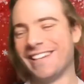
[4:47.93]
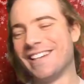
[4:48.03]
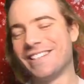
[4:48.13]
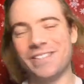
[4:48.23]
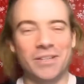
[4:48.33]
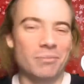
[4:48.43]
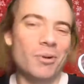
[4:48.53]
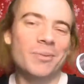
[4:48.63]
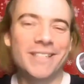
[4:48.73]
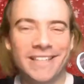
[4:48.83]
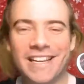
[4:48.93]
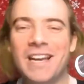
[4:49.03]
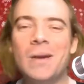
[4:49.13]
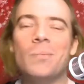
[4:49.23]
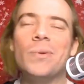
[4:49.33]
Just took a moment,
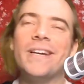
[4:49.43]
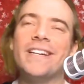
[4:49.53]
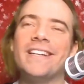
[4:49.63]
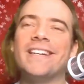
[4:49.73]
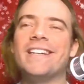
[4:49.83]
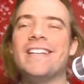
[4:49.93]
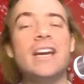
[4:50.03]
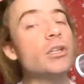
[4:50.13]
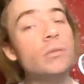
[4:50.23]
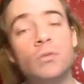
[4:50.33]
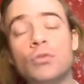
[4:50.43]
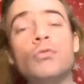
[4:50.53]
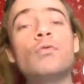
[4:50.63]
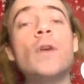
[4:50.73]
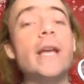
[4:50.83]
but uh, yeah, some
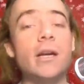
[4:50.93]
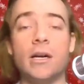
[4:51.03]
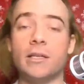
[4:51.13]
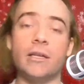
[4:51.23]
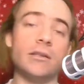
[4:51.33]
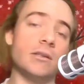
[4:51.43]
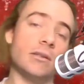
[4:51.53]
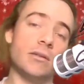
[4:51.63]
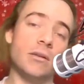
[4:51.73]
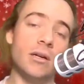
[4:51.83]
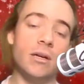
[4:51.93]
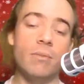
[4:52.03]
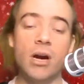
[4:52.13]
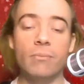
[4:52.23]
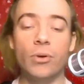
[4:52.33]
great content um,
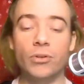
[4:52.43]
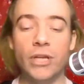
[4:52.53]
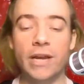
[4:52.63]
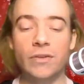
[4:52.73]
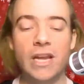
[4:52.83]
on both channels.